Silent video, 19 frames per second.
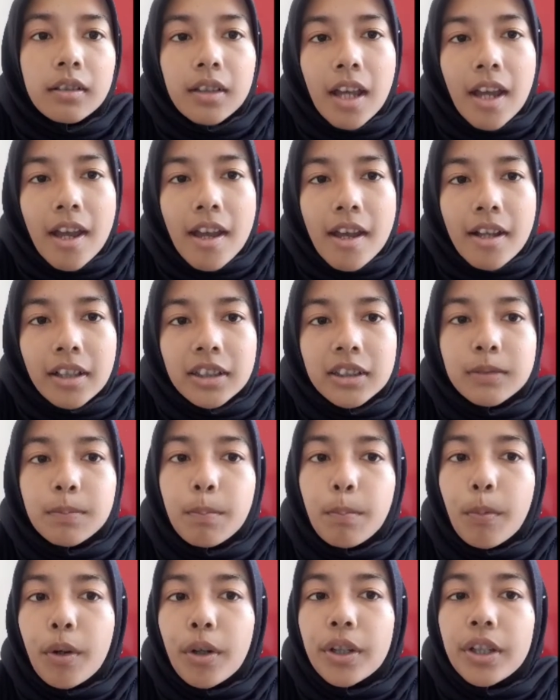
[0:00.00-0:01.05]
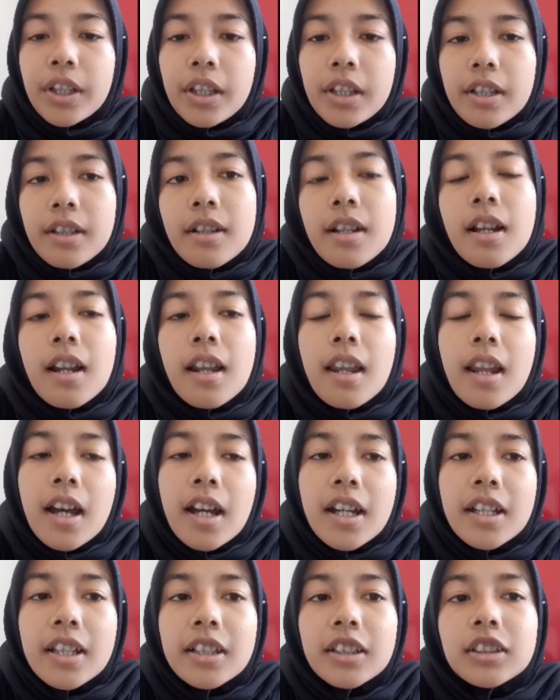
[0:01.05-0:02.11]
text, point,
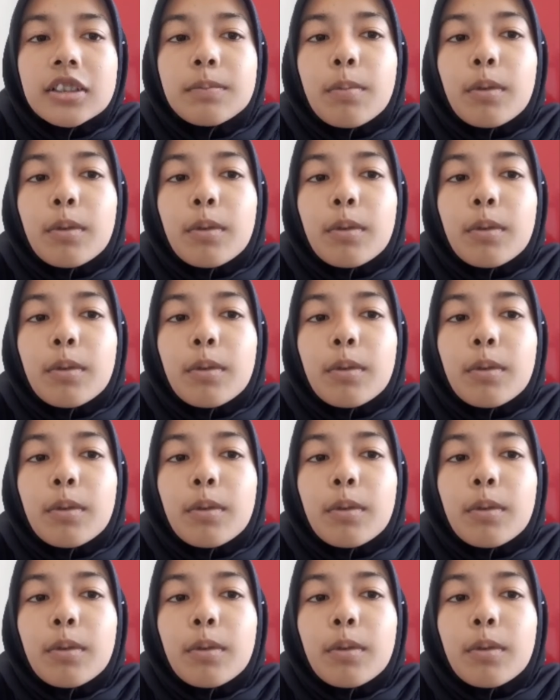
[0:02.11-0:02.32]
lines,